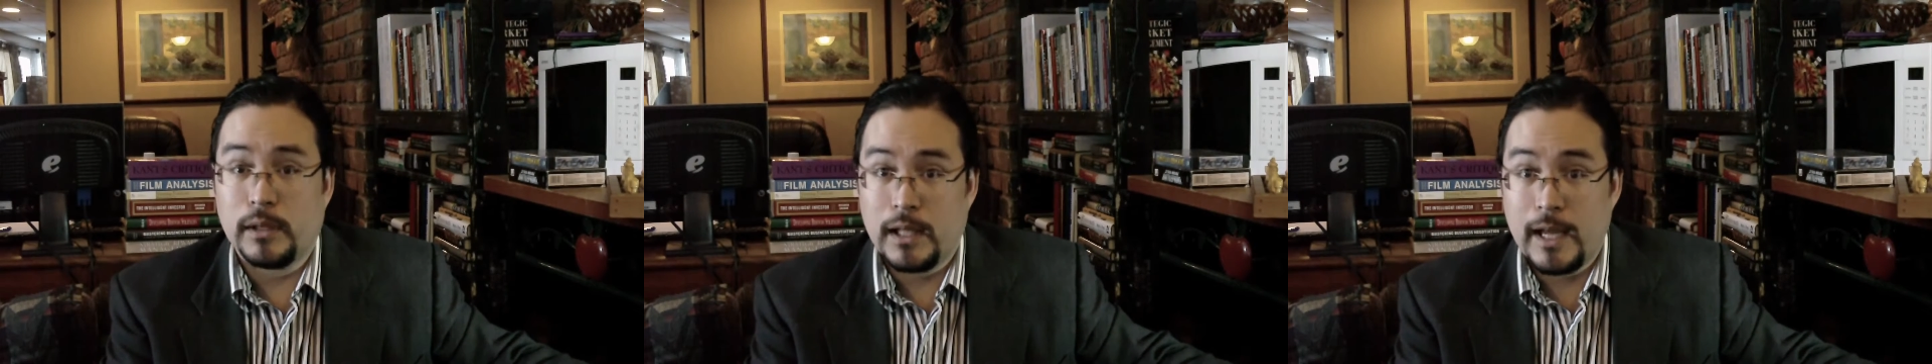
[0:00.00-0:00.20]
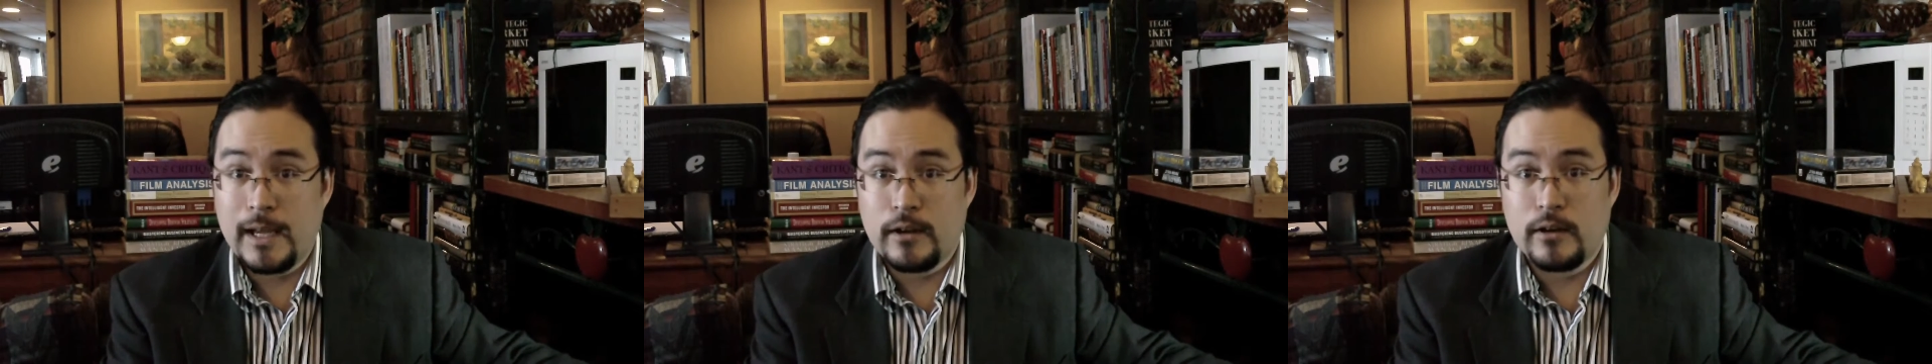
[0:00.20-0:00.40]

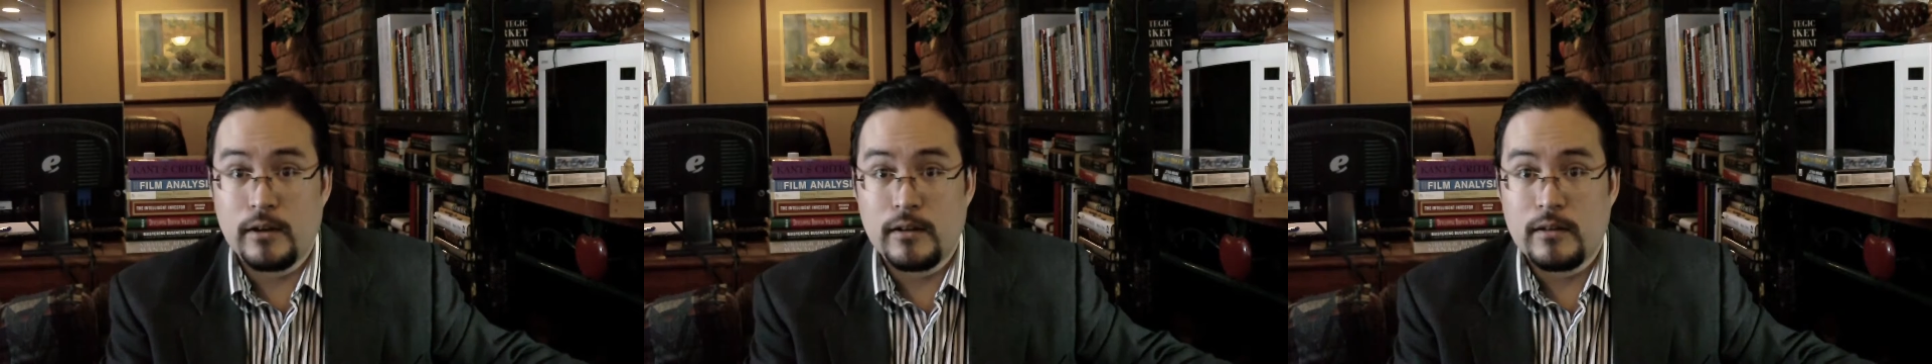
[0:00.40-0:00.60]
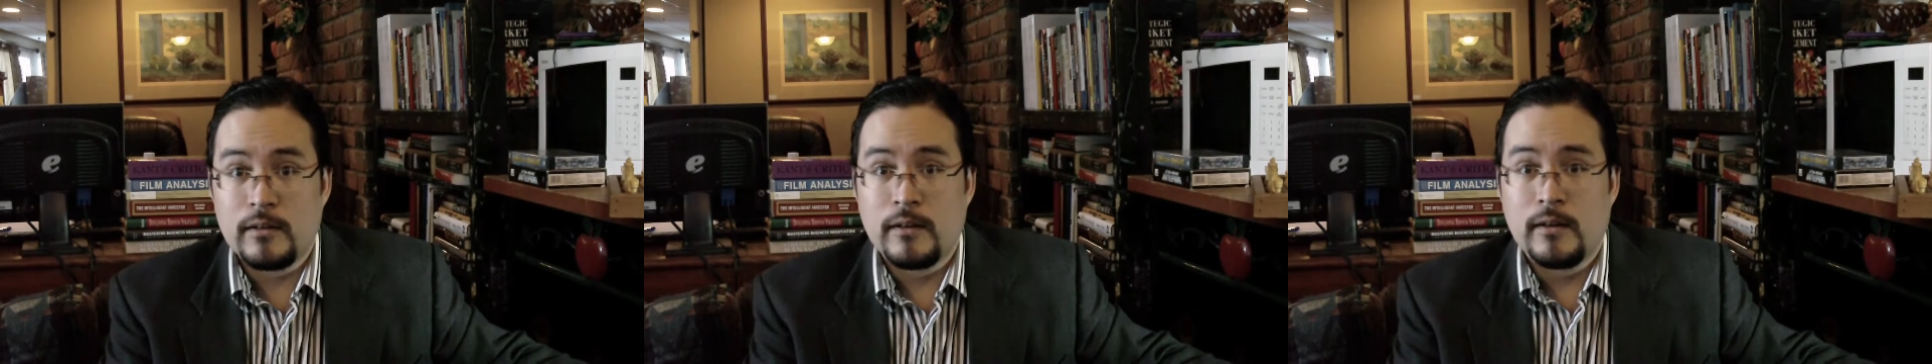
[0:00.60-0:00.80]

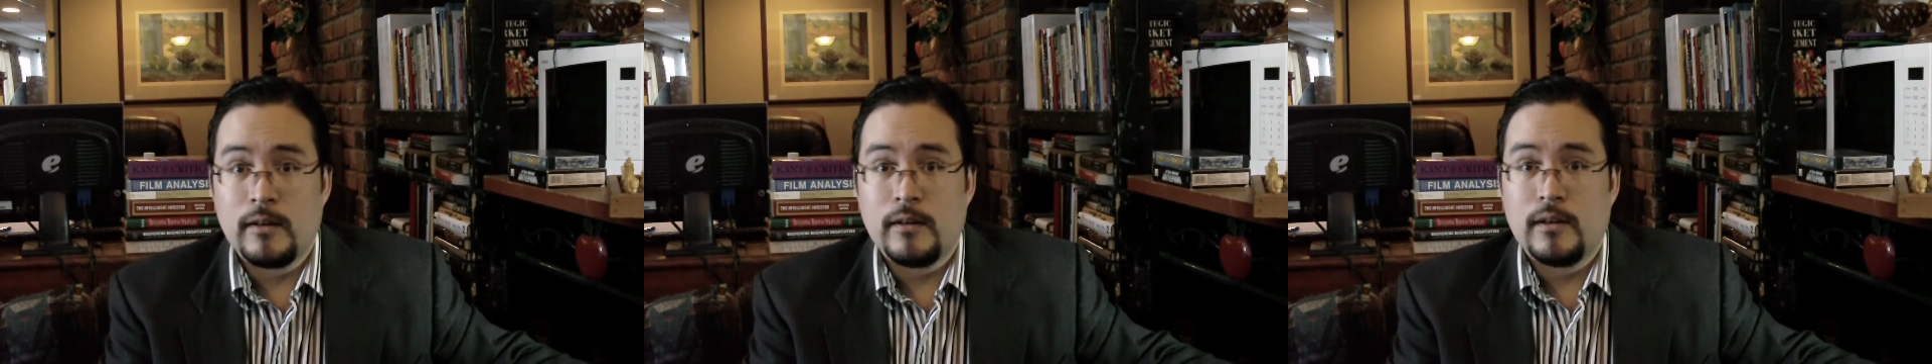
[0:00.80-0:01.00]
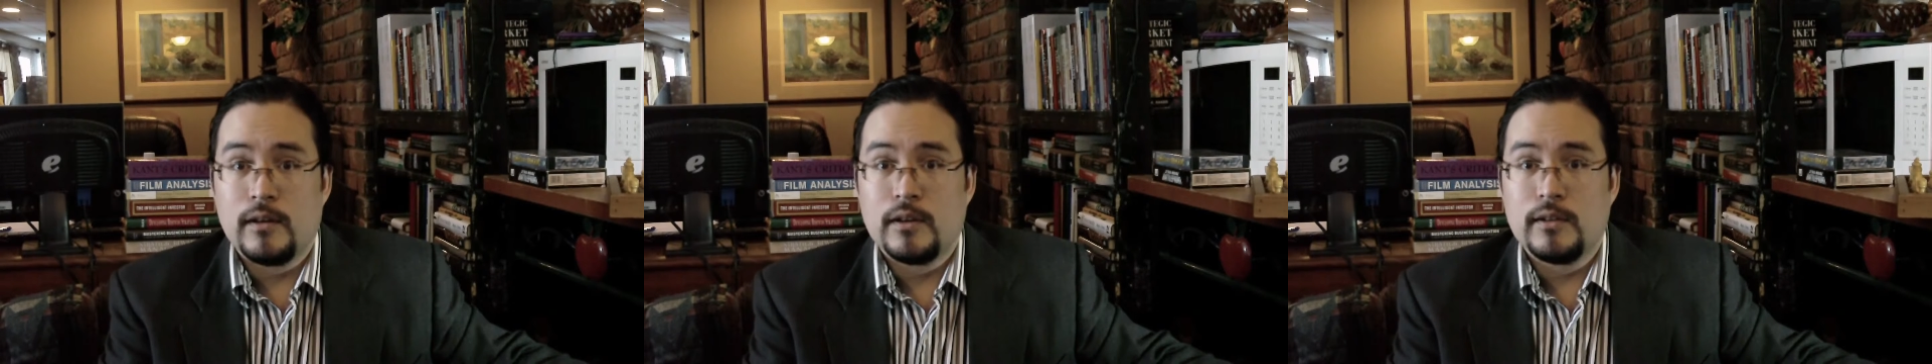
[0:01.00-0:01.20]
player,
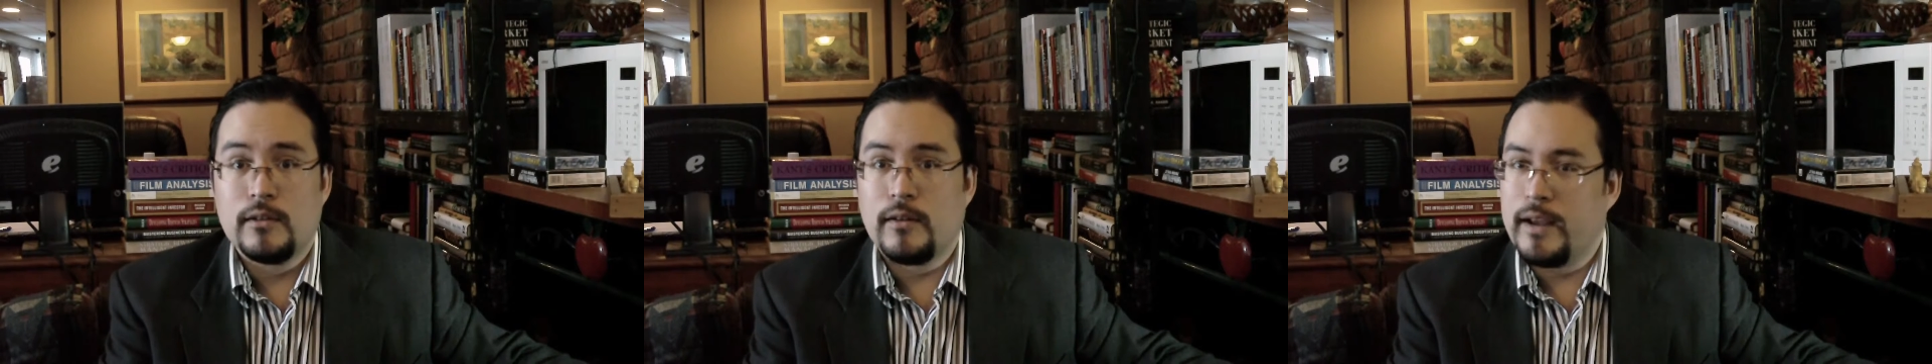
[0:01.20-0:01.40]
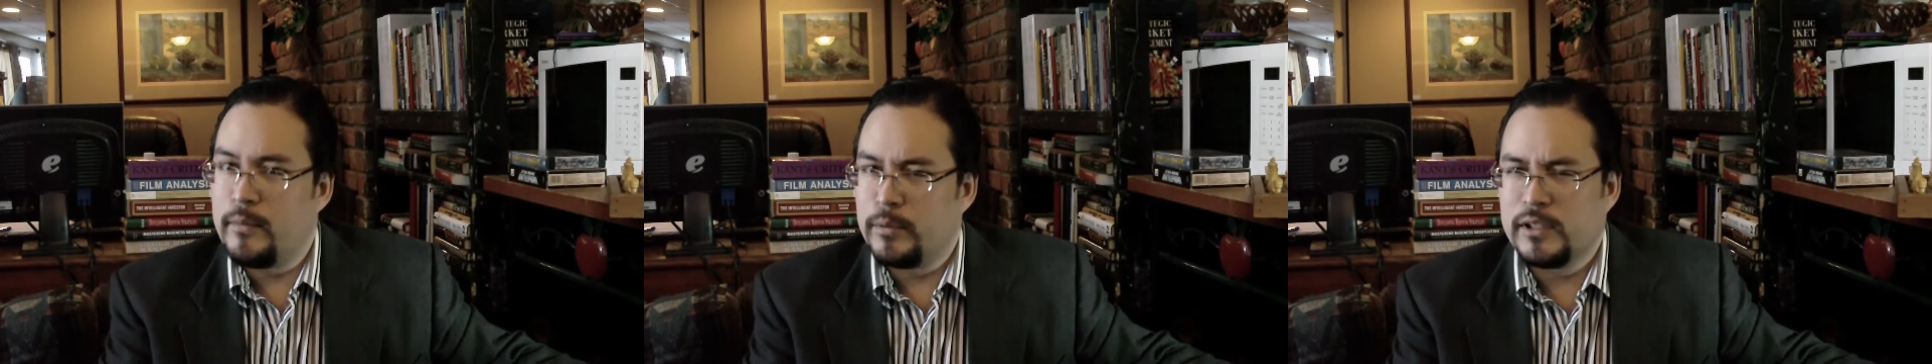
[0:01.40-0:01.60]

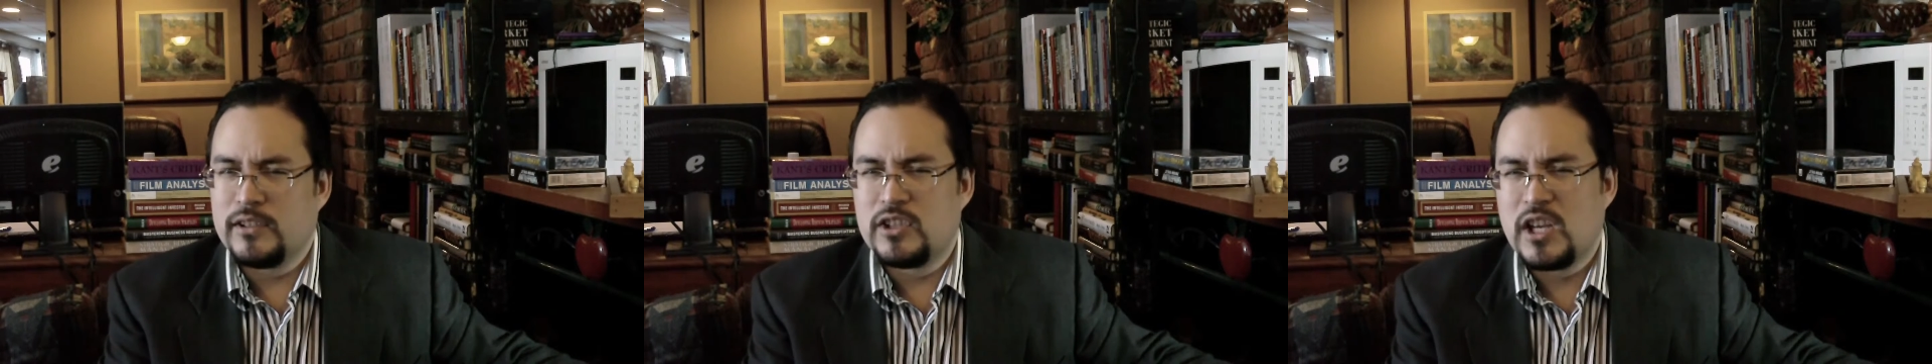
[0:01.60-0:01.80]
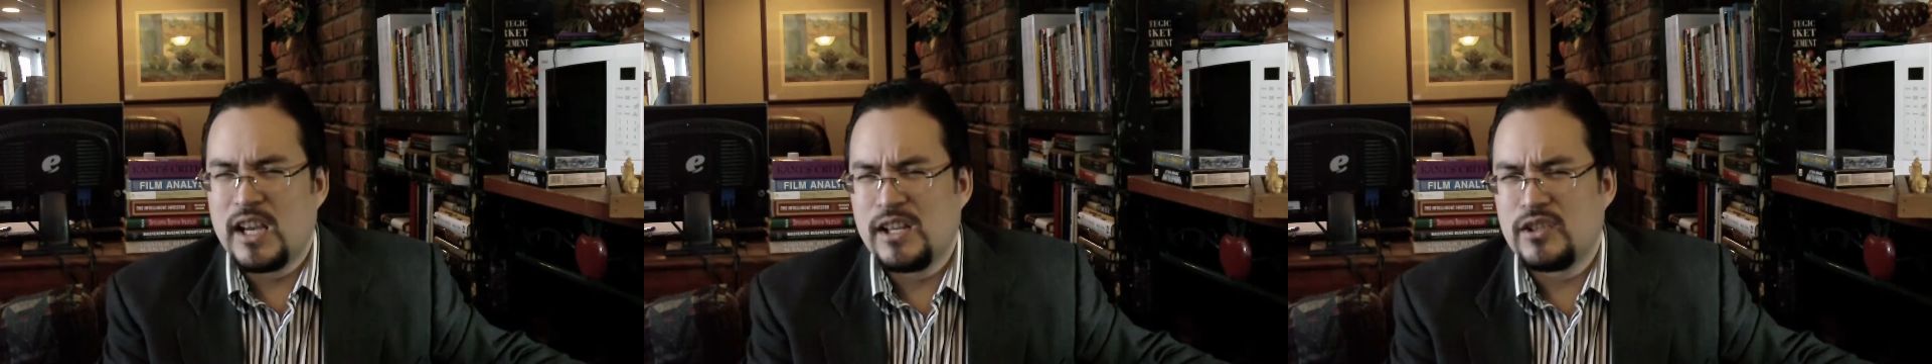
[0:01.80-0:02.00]
you're able
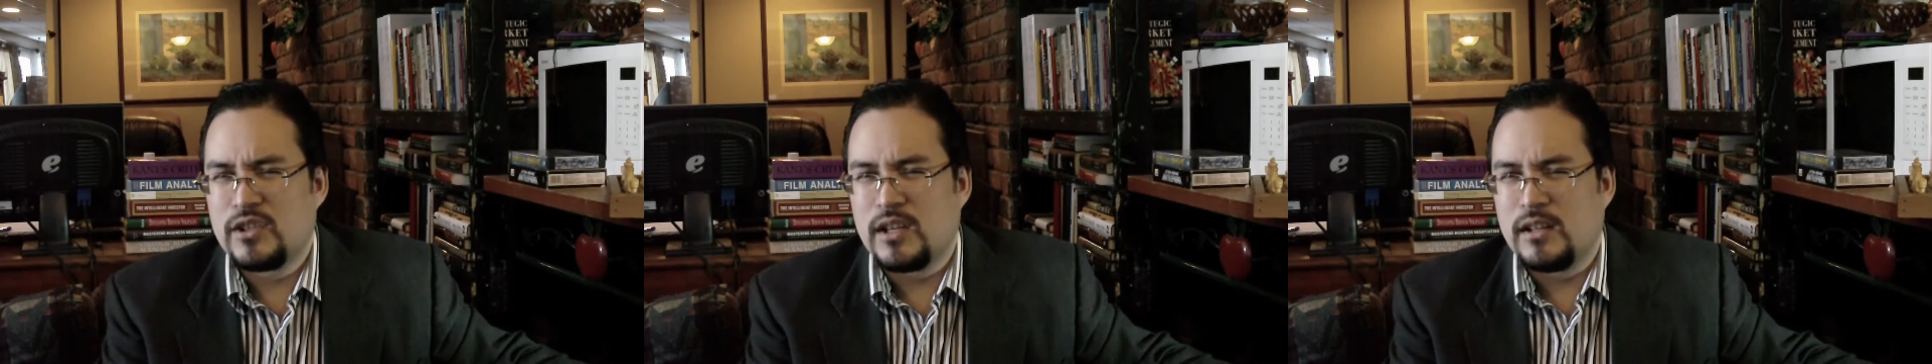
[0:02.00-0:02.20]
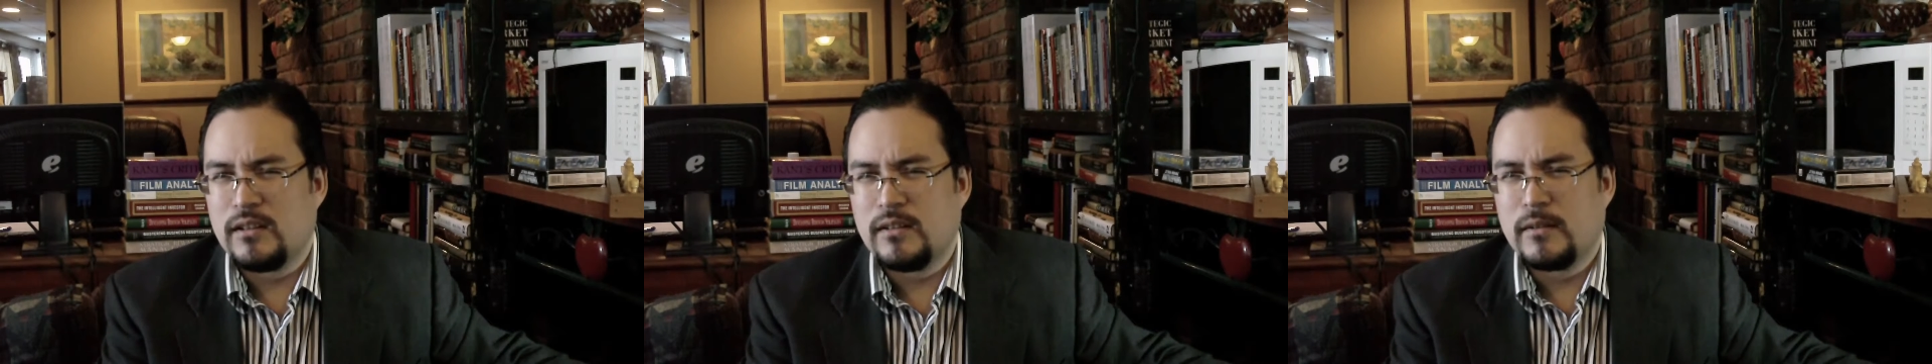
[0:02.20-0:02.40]
to
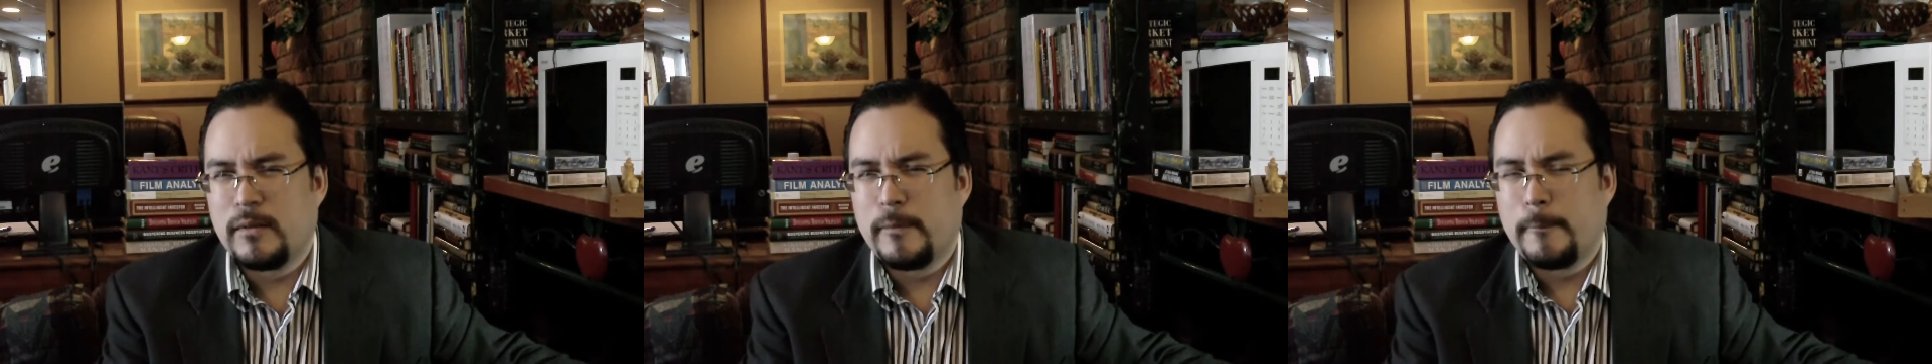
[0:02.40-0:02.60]
change it.